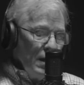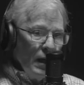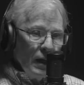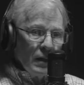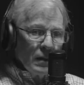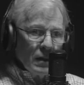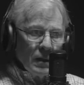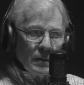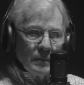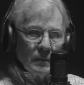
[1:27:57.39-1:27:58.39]

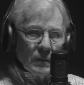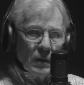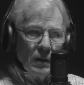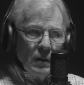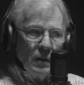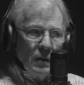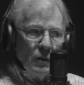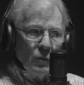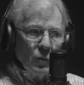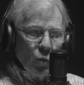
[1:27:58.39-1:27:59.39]
And
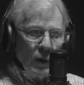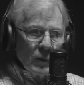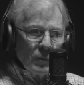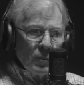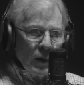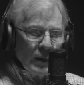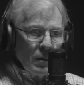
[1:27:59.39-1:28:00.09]
we would bring